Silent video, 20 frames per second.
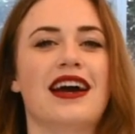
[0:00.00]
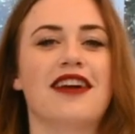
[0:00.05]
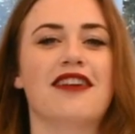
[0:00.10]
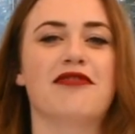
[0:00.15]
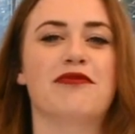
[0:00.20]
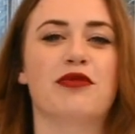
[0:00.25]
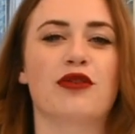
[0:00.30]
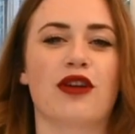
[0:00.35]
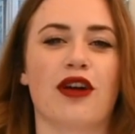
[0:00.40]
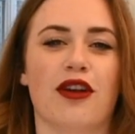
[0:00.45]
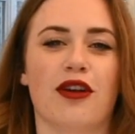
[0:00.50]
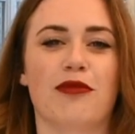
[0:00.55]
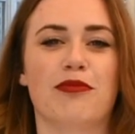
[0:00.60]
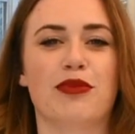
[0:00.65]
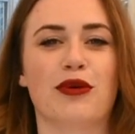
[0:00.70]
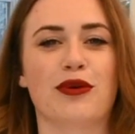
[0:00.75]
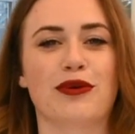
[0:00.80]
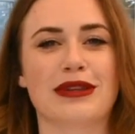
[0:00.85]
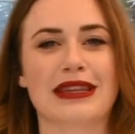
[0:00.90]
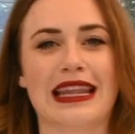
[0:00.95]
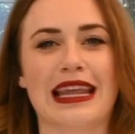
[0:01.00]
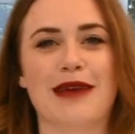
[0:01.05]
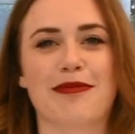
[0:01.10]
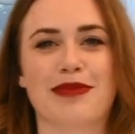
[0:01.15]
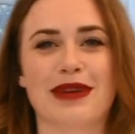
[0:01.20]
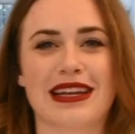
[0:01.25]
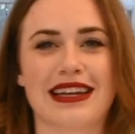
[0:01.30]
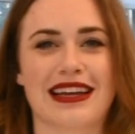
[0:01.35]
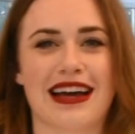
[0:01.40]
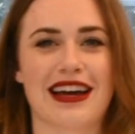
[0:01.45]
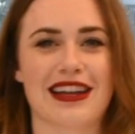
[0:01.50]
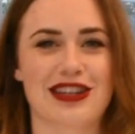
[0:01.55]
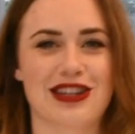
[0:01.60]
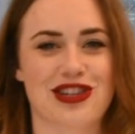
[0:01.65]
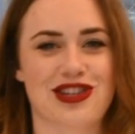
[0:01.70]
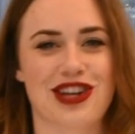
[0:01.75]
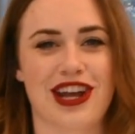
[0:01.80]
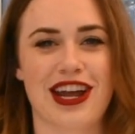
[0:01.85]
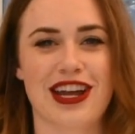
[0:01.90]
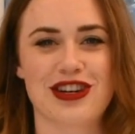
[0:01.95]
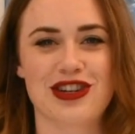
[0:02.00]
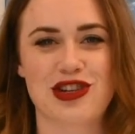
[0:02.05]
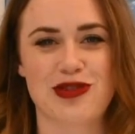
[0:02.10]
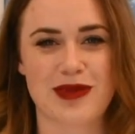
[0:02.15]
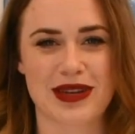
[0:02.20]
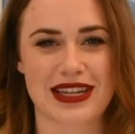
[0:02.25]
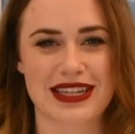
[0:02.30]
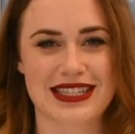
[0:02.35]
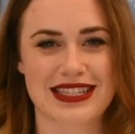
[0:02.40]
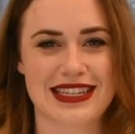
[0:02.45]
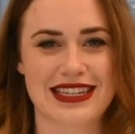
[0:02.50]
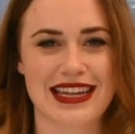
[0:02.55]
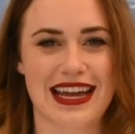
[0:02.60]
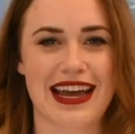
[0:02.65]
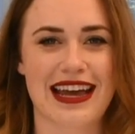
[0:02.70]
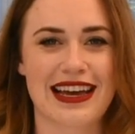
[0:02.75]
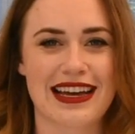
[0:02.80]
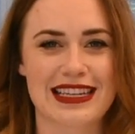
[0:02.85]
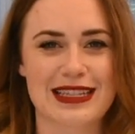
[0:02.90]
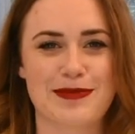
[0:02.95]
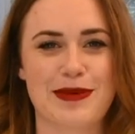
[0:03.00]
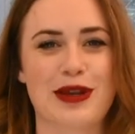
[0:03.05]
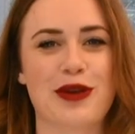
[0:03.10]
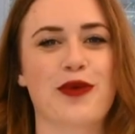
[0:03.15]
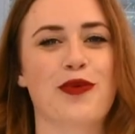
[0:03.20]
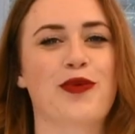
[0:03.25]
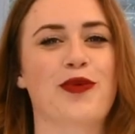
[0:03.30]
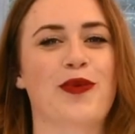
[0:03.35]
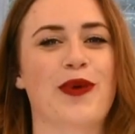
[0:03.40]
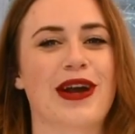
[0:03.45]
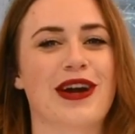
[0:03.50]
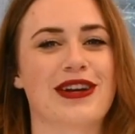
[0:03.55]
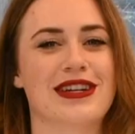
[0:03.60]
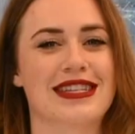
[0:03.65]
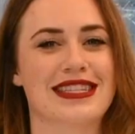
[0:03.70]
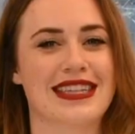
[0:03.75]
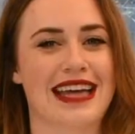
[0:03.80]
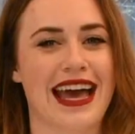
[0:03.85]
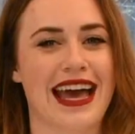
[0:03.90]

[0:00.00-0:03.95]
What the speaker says: I have put on a bold lip and gotten changed because today has been a weird